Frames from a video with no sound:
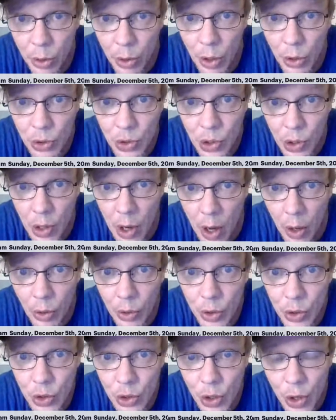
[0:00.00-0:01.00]
who goes to
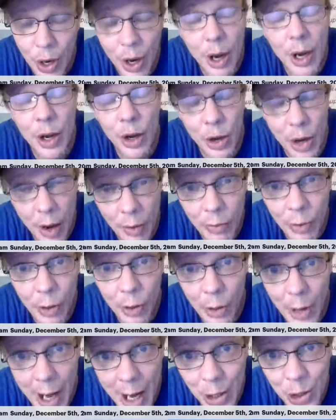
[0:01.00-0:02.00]
college never
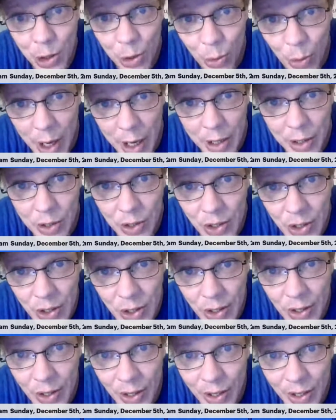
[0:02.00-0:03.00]
graduates.